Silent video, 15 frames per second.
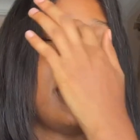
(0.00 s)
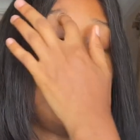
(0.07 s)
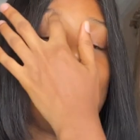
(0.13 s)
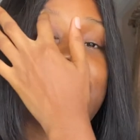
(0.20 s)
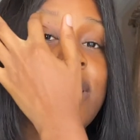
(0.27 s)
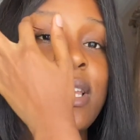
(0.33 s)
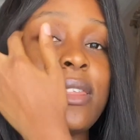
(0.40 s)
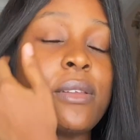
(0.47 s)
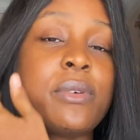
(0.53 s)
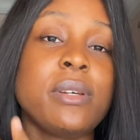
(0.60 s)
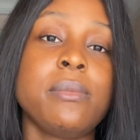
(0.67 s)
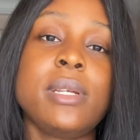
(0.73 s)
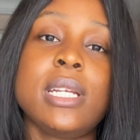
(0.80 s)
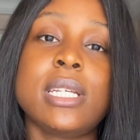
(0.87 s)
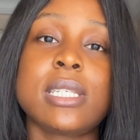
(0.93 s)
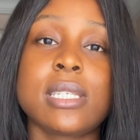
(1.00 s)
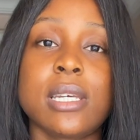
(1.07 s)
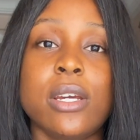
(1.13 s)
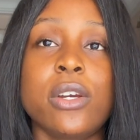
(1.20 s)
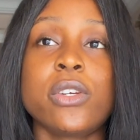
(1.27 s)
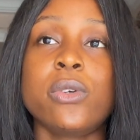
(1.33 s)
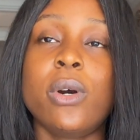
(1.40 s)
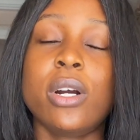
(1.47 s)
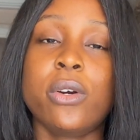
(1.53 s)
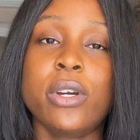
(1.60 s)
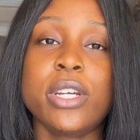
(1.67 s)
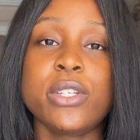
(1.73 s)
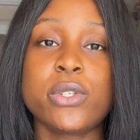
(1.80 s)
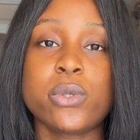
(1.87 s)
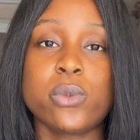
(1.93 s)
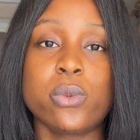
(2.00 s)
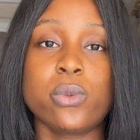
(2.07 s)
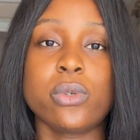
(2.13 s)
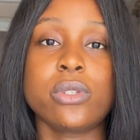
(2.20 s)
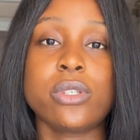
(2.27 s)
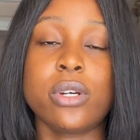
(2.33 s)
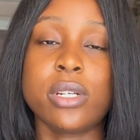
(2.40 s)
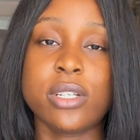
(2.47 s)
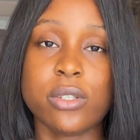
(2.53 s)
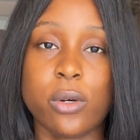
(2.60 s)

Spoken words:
After 3 minutes, you are going to turn it